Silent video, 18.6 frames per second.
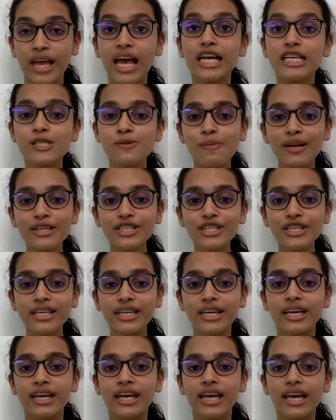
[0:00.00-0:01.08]
especially
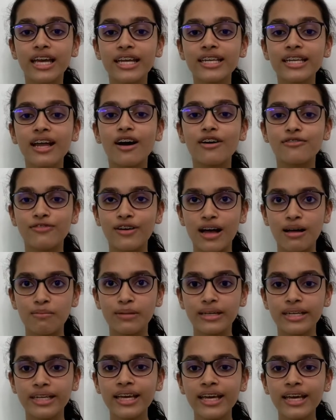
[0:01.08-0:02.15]
in our
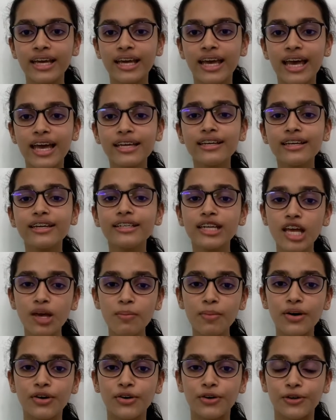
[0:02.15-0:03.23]
family, in our
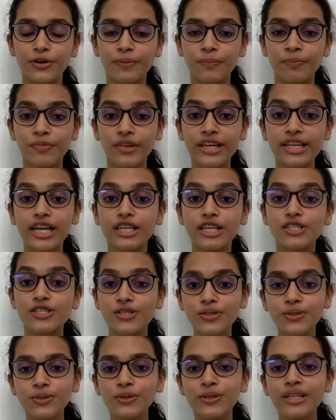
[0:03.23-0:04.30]
neighborhood, in our
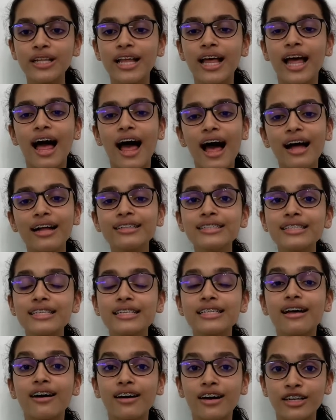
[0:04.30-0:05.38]
school, and in
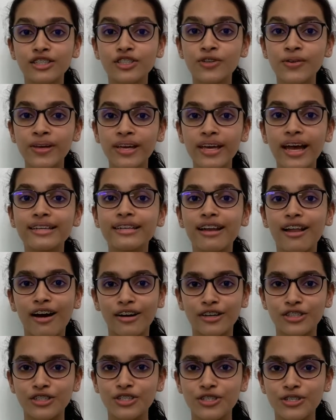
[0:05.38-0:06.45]
our country at
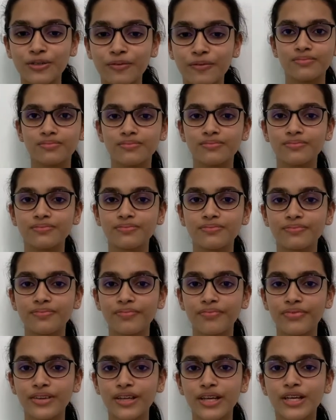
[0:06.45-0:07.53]
large.
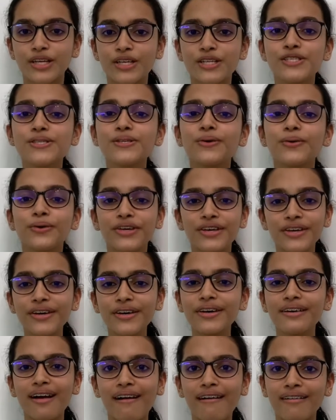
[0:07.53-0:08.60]
So
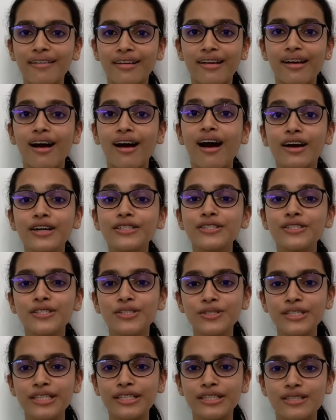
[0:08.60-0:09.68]
here are our
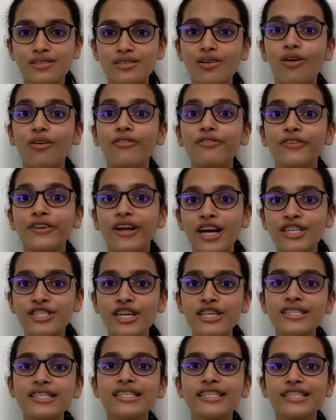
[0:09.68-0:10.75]
students of
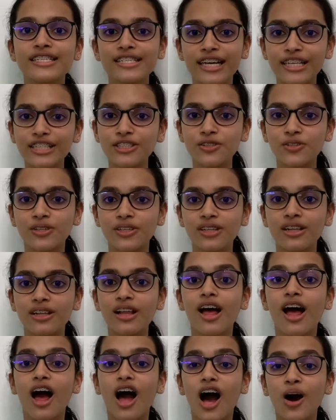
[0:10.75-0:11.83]
Rajas International
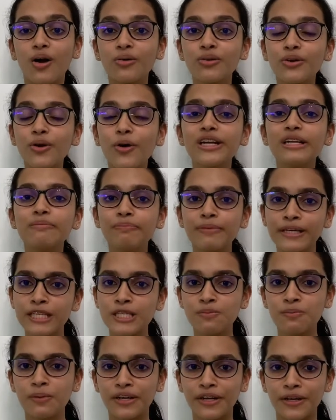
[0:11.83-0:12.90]
out on a
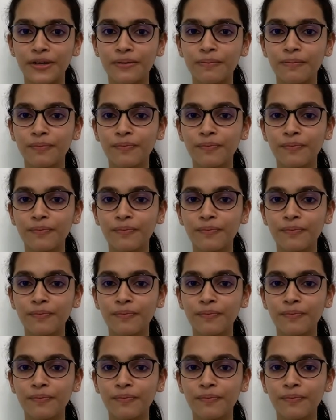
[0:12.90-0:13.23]
peace parade.